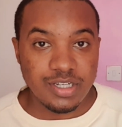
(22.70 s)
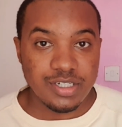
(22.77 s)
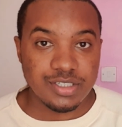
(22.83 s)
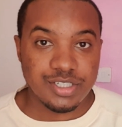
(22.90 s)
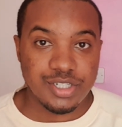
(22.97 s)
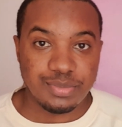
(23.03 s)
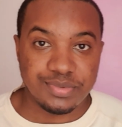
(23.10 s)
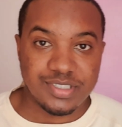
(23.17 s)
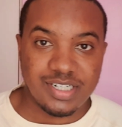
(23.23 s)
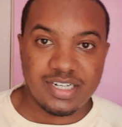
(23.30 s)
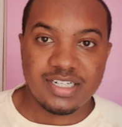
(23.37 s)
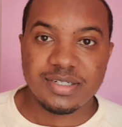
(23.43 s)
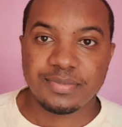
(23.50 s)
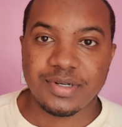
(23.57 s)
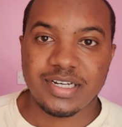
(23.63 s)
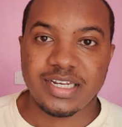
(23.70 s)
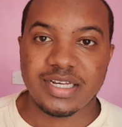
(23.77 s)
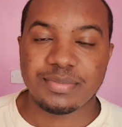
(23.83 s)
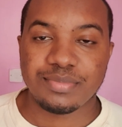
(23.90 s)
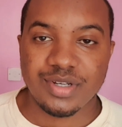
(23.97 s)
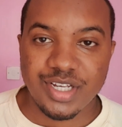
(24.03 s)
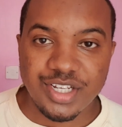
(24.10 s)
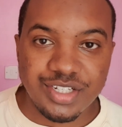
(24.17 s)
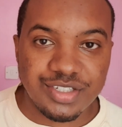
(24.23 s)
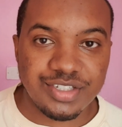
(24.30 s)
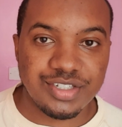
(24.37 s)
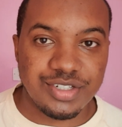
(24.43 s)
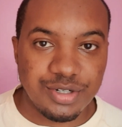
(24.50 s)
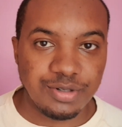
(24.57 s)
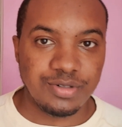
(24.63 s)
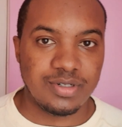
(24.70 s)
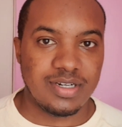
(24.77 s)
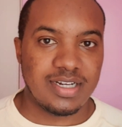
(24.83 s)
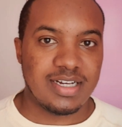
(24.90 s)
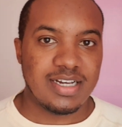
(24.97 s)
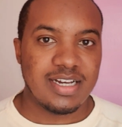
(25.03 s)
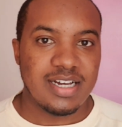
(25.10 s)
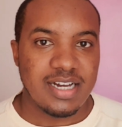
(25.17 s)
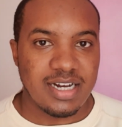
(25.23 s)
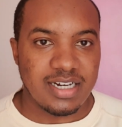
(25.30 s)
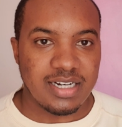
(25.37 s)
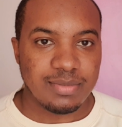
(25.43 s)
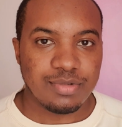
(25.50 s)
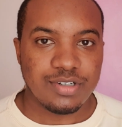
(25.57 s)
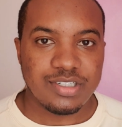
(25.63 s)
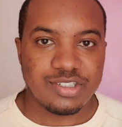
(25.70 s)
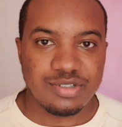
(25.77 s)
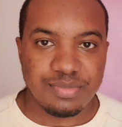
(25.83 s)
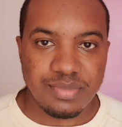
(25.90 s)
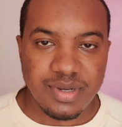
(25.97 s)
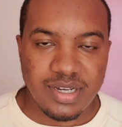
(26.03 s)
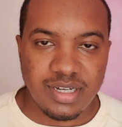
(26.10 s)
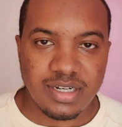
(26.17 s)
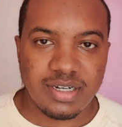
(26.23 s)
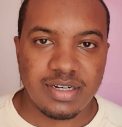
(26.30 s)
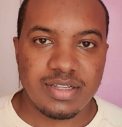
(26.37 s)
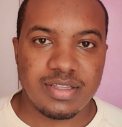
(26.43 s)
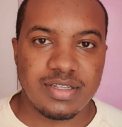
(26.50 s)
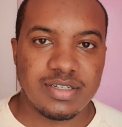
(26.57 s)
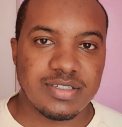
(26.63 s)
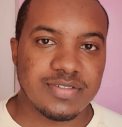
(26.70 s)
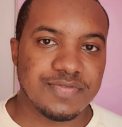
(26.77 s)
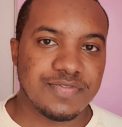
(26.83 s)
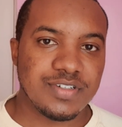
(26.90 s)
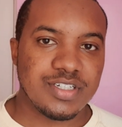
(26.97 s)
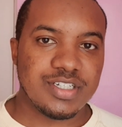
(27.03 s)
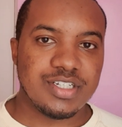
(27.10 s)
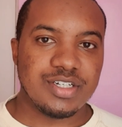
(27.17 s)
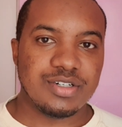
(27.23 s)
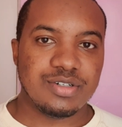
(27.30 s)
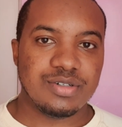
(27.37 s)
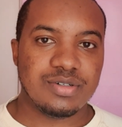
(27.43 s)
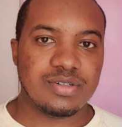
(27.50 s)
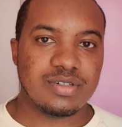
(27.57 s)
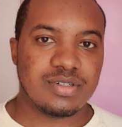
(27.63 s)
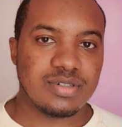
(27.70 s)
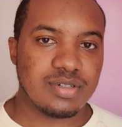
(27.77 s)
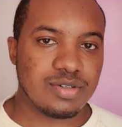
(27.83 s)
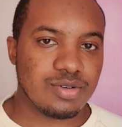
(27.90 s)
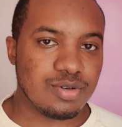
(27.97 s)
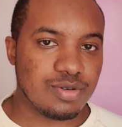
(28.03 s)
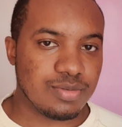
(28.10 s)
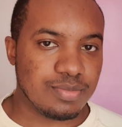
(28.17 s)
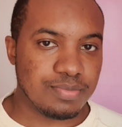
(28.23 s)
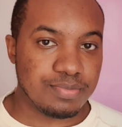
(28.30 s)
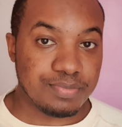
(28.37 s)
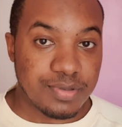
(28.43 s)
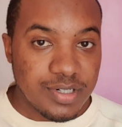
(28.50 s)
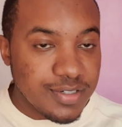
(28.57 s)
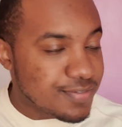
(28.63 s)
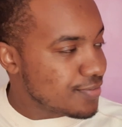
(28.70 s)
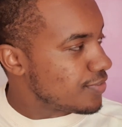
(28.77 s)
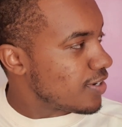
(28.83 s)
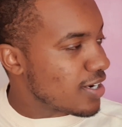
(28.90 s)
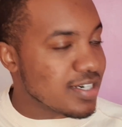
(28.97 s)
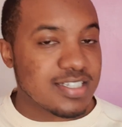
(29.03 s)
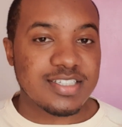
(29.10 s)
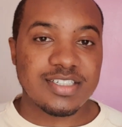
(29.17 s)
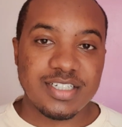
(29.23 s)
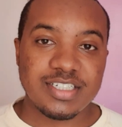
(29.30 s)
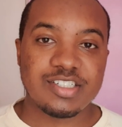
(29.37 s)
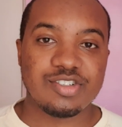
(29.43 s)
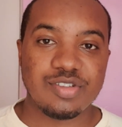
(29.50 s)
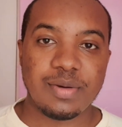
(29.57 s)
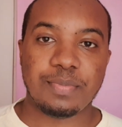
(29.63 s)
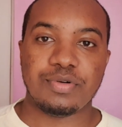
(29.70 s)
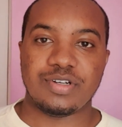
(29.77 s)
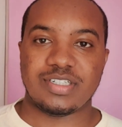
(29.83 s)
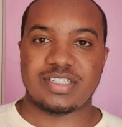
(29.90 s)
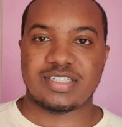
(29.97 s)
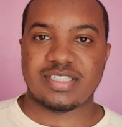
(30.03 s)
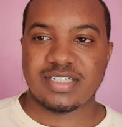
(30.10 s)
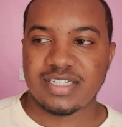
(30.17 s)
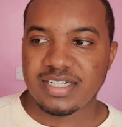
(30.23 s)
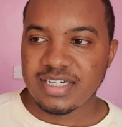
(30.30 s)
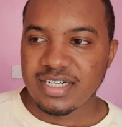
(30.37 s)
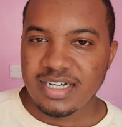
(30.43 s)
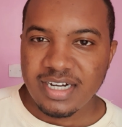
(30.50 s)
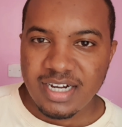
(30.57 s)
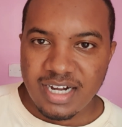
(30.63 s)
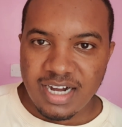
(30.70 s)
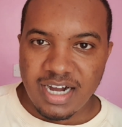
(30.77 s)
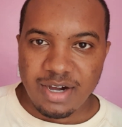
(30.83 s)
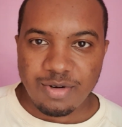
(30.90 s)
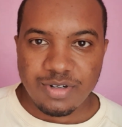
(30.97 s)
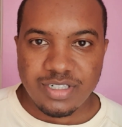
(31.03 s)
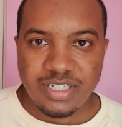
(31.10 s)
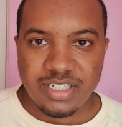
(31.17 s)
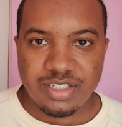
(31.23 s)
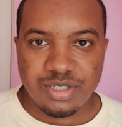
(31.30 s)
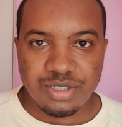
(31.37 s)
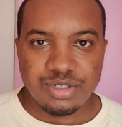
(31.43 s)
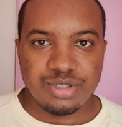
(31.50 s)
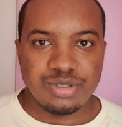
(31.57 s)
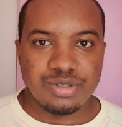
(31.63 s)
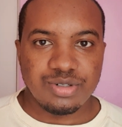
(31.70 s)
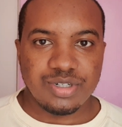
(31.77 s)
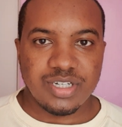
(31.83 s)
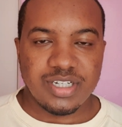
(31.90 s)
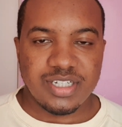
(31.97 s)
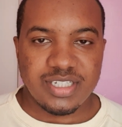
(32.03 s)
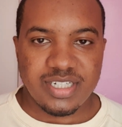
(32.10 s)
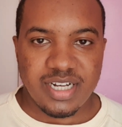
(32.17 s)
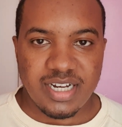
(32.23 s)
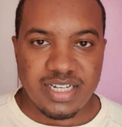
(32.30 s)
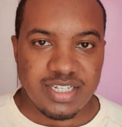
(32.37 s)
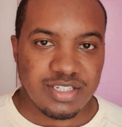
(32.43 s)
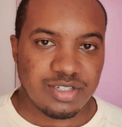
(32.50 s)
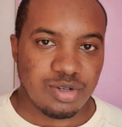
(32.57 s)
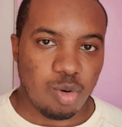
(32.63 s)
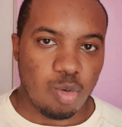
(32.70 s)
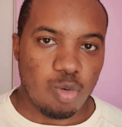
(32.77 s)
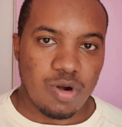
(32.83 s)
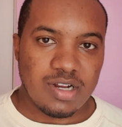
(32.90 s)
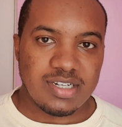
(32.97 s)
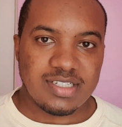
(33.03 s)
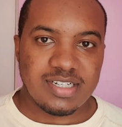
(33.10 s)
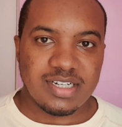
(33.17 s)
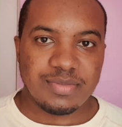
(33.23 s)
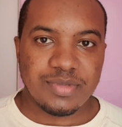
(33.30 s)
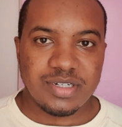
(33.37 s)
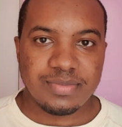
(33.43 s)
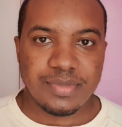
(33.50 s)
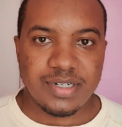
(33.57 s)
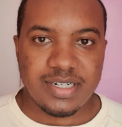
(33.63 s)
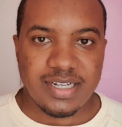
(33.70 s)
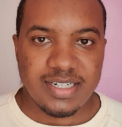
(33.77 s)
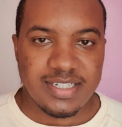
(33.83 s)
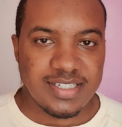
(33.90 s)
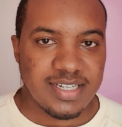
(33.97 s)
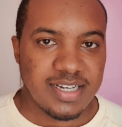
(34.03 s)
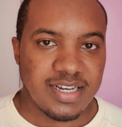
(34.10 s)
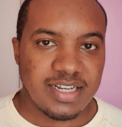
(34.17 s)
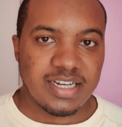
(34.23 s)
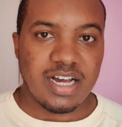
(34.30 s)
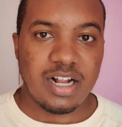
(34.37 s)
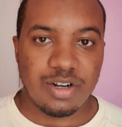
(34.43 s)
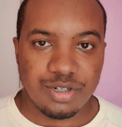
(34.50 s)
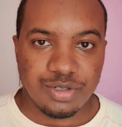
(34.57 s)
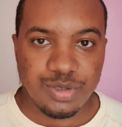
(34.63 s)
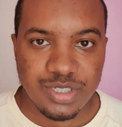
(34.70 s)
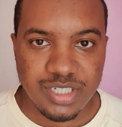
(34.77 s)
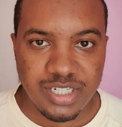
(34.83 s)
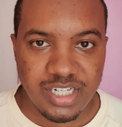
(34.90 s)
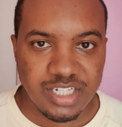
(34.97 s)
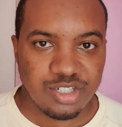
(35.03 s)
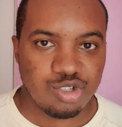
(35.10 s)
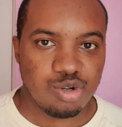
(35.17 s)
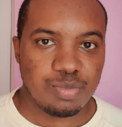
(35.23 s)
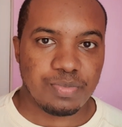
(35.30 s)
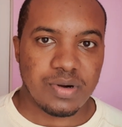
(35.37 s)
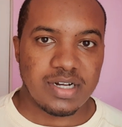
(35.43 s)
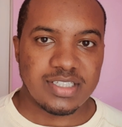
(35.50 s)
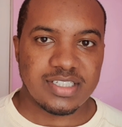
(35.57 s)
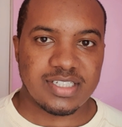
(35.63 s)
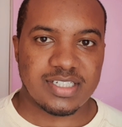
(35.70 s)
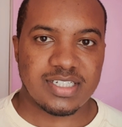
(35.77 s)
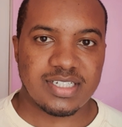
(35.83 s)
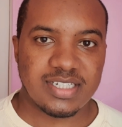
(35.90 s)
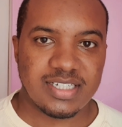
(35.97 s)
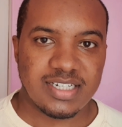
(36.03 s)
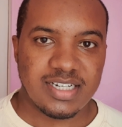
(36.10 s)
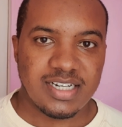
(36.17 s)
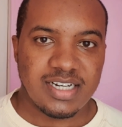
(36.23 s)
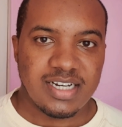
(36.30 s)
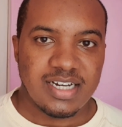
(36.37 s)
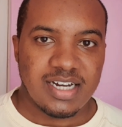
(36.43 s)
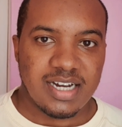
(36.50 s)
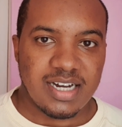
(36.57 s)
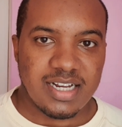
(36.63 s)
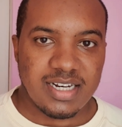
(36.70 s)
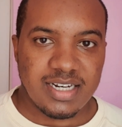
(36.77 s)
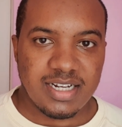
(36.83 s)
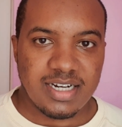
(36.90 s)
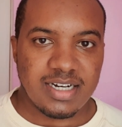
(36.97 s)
YouTube channel. My name is Joe, and I'm going to make this video brief and straight to the point. I wanted to do it as one segment, but I decided I'll do it in two parts. And